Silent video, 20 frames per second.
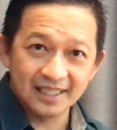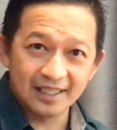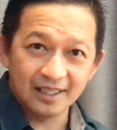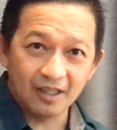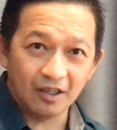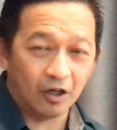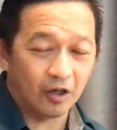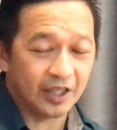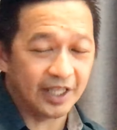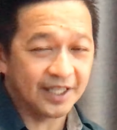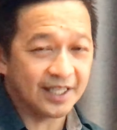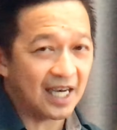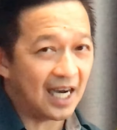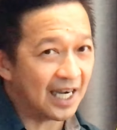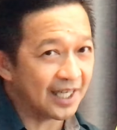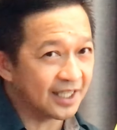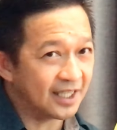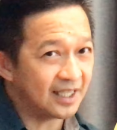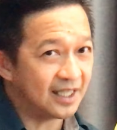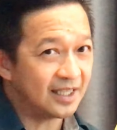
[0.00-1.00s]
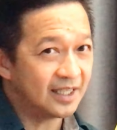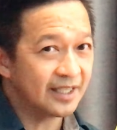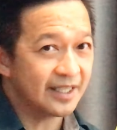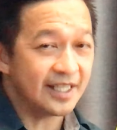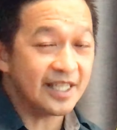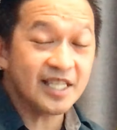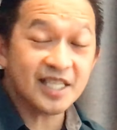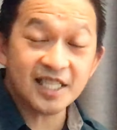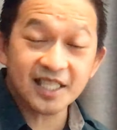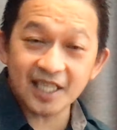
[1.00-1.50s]
or in other
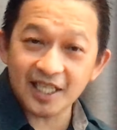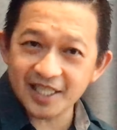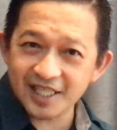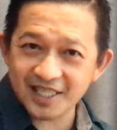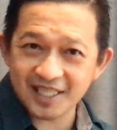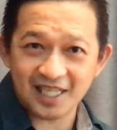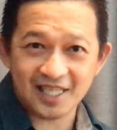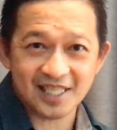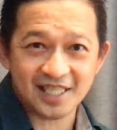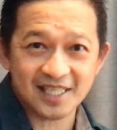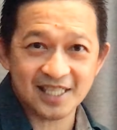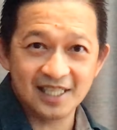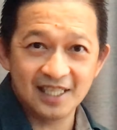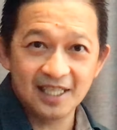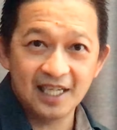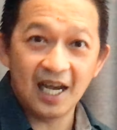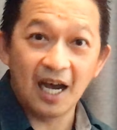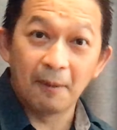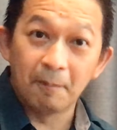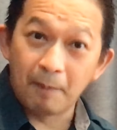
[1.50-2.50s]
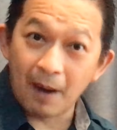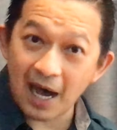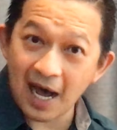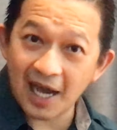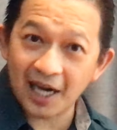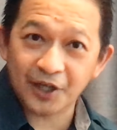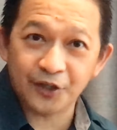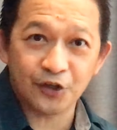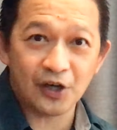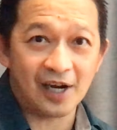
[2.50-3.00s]
instances, a
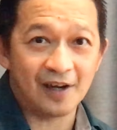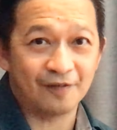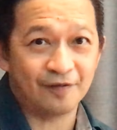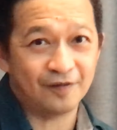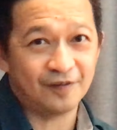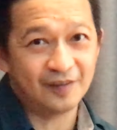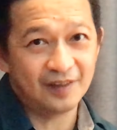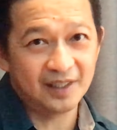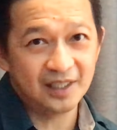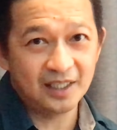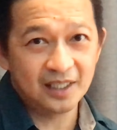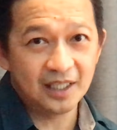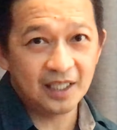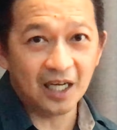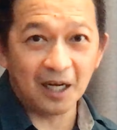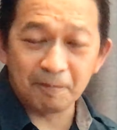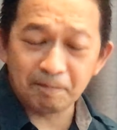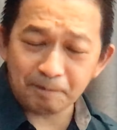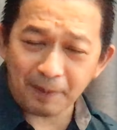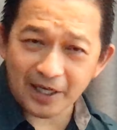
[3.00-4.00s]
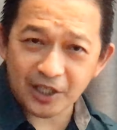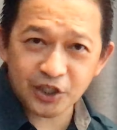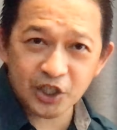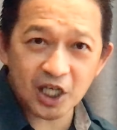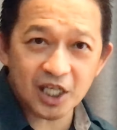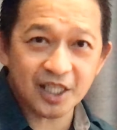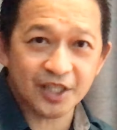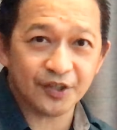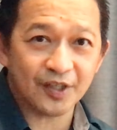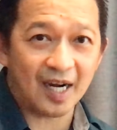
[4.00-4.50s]
bar graph, a
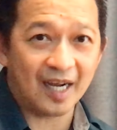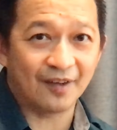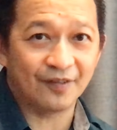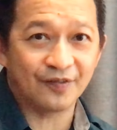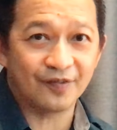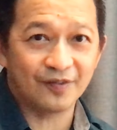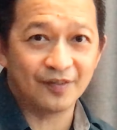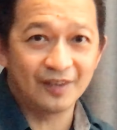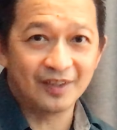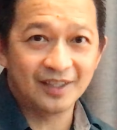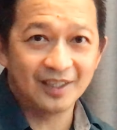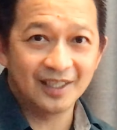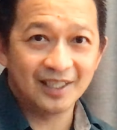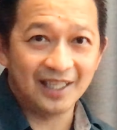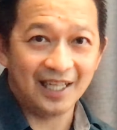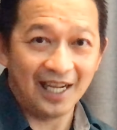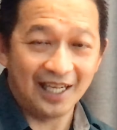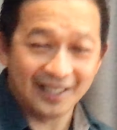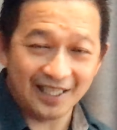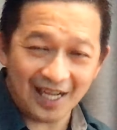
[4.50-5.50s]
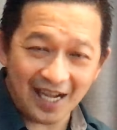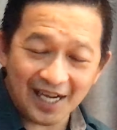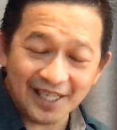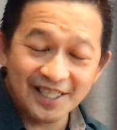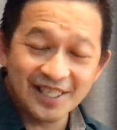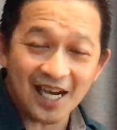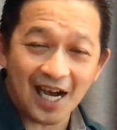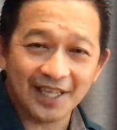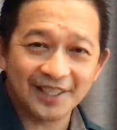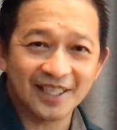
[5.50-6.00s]
picture graph, and any
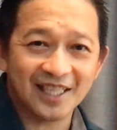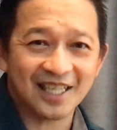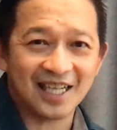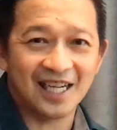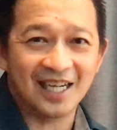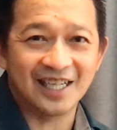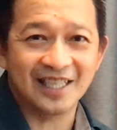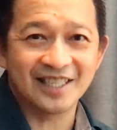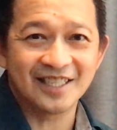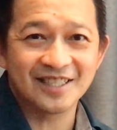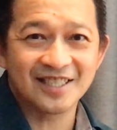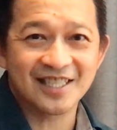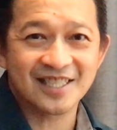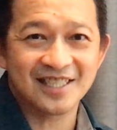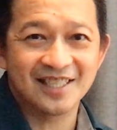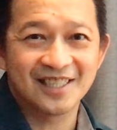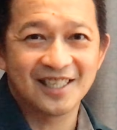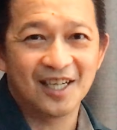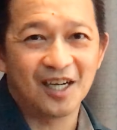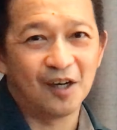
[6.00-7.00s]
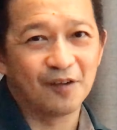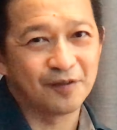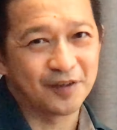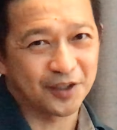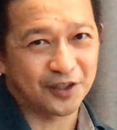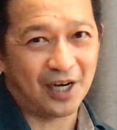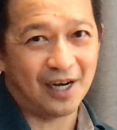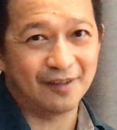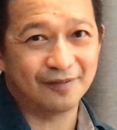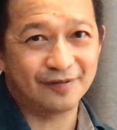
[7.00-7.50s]
other kinds of
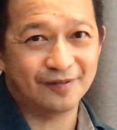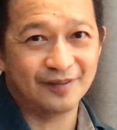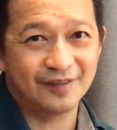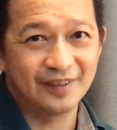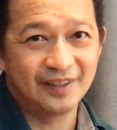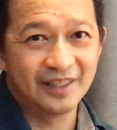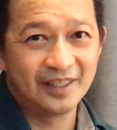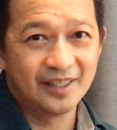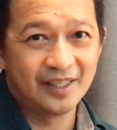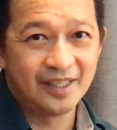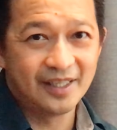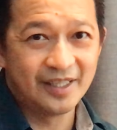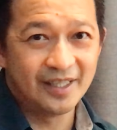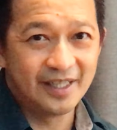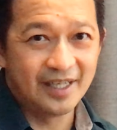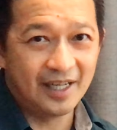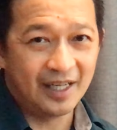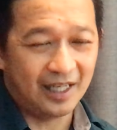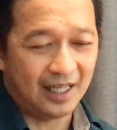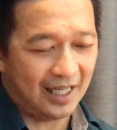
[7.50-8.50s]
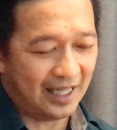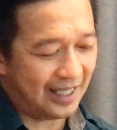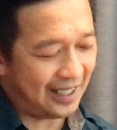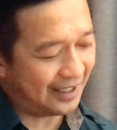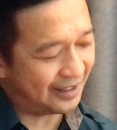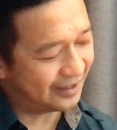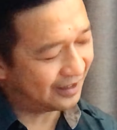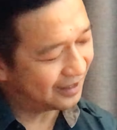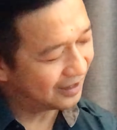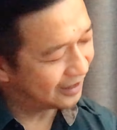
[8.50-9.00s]
graph.
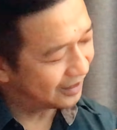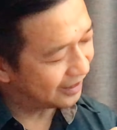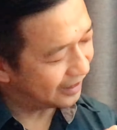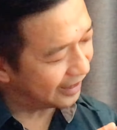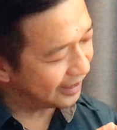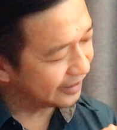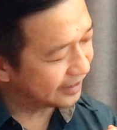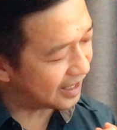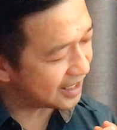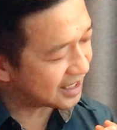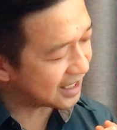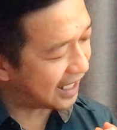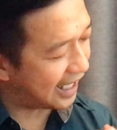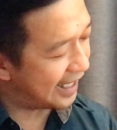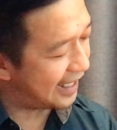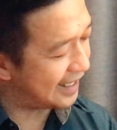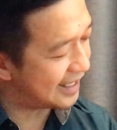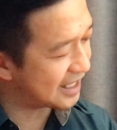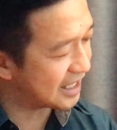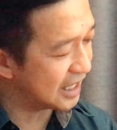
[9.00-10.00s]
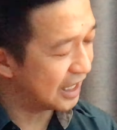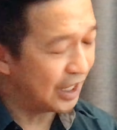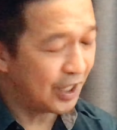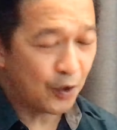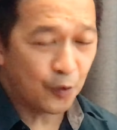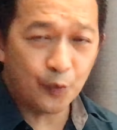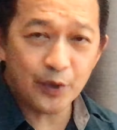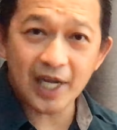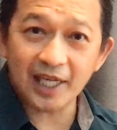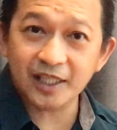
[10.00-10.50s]
And in this case,
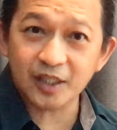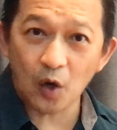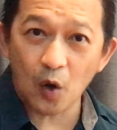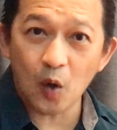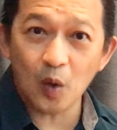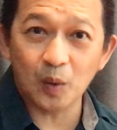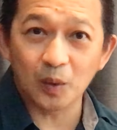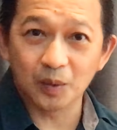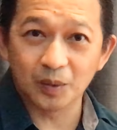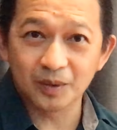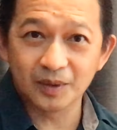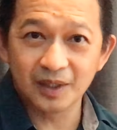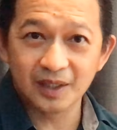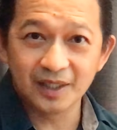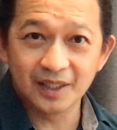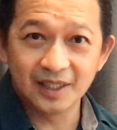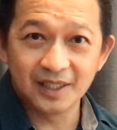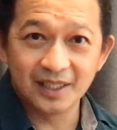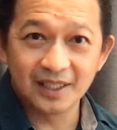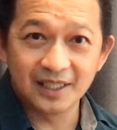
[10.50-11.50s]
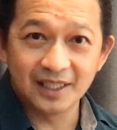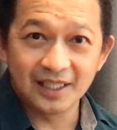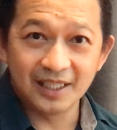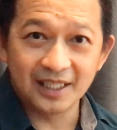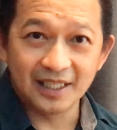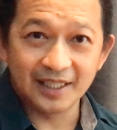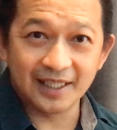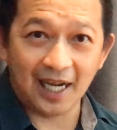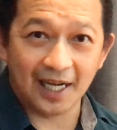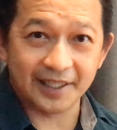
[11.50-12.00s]
we are told
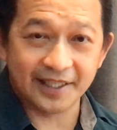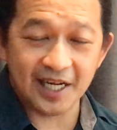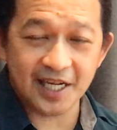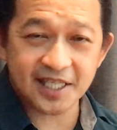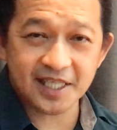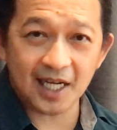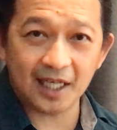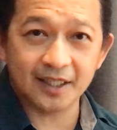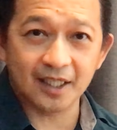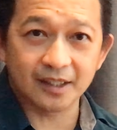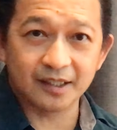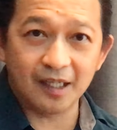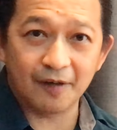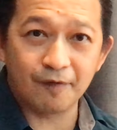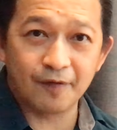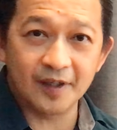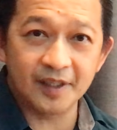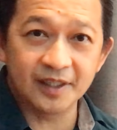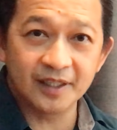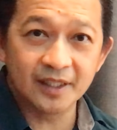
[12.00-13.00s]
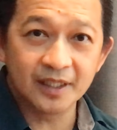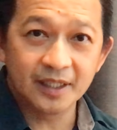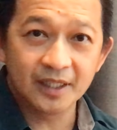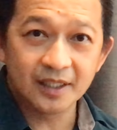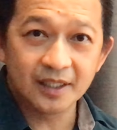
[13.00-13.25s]
that these are the different